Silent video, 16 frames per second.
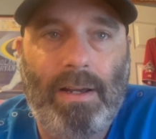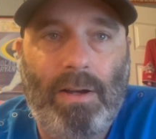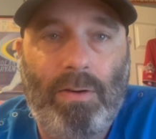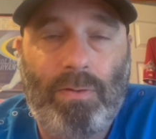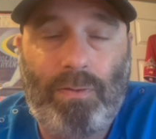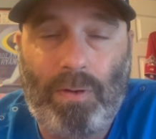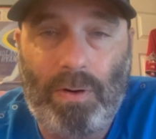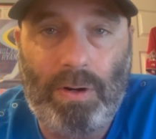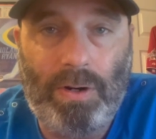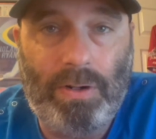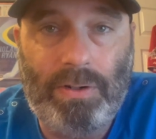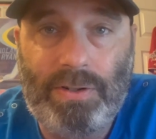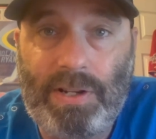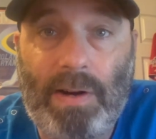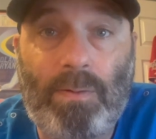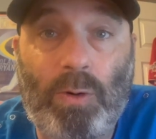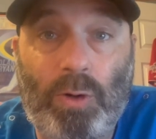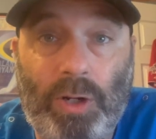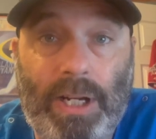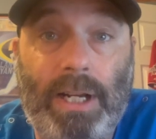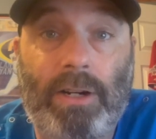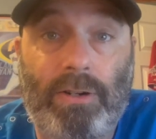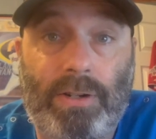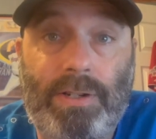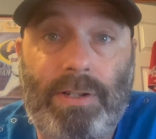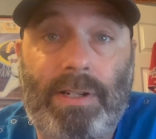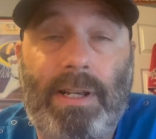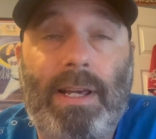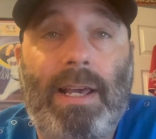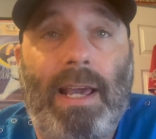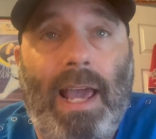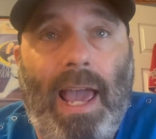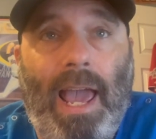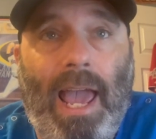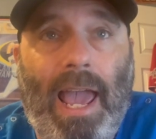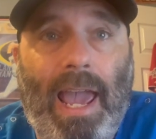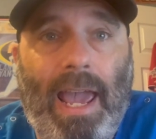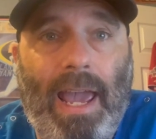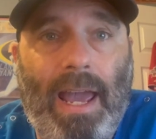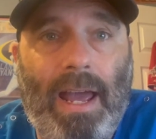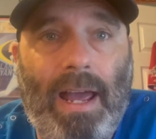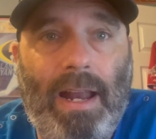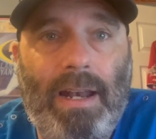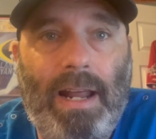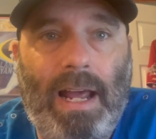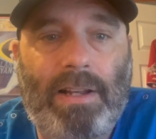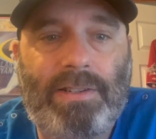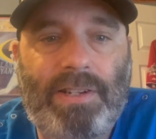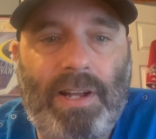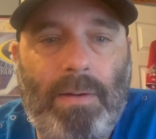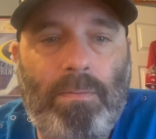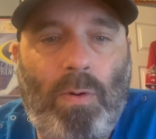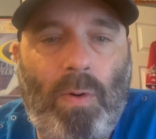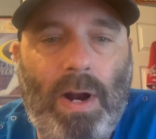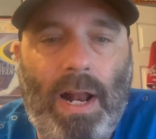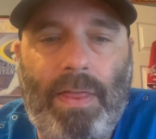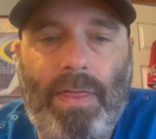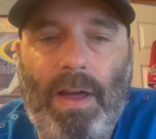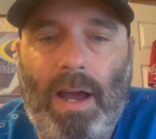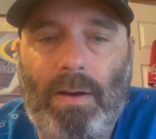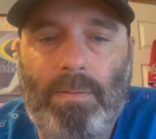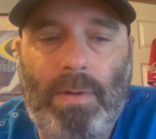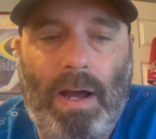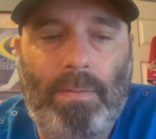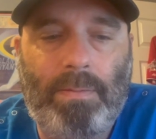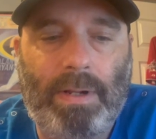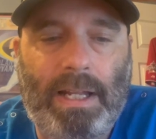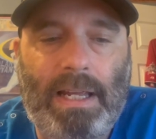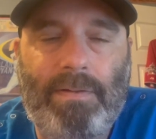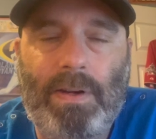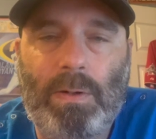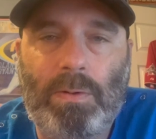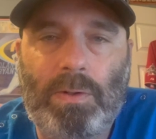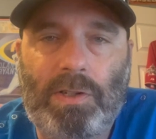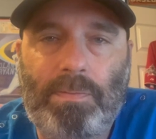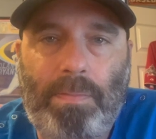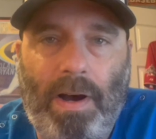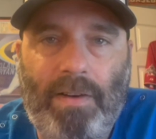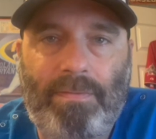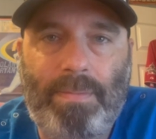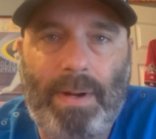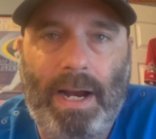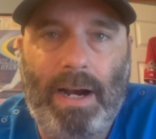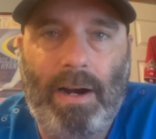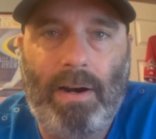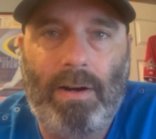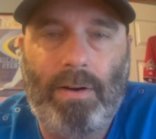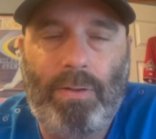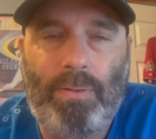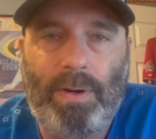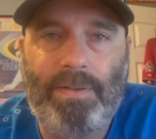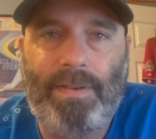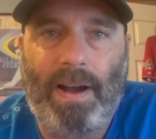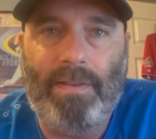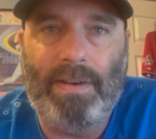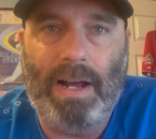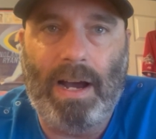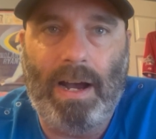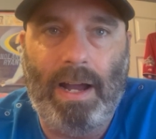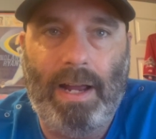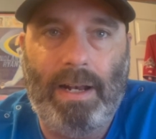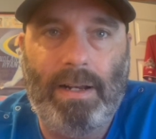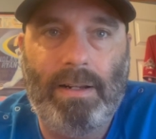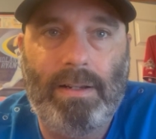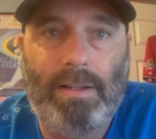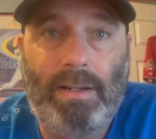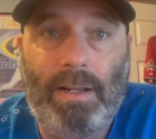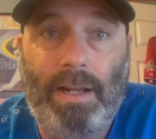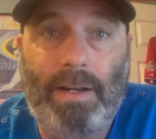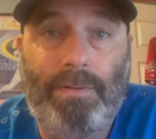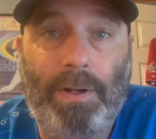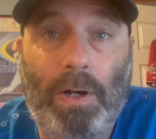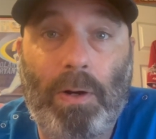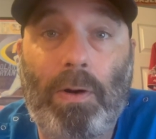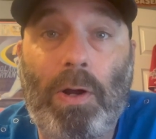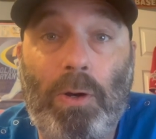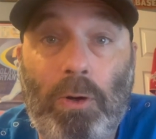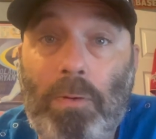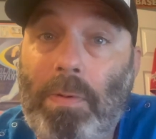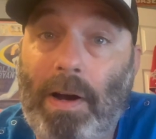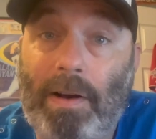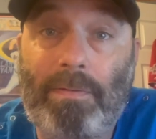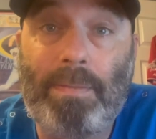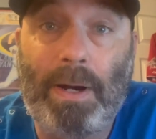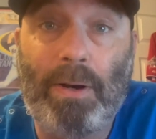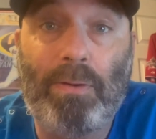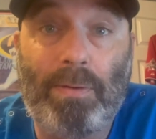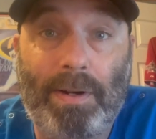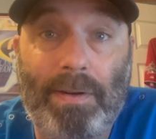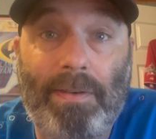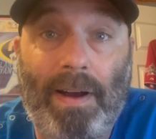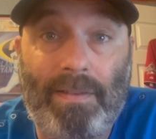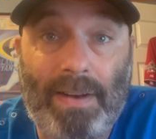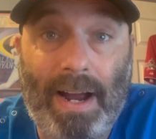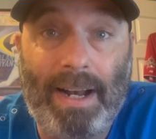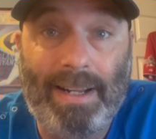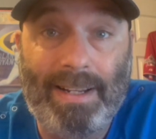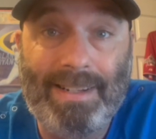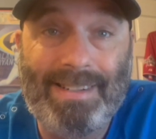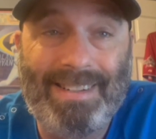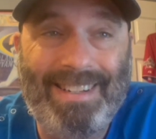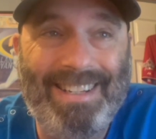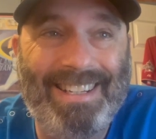for several years. And at some point, I believe it was PuffBear359. And if you don't know who PuffBear359 is,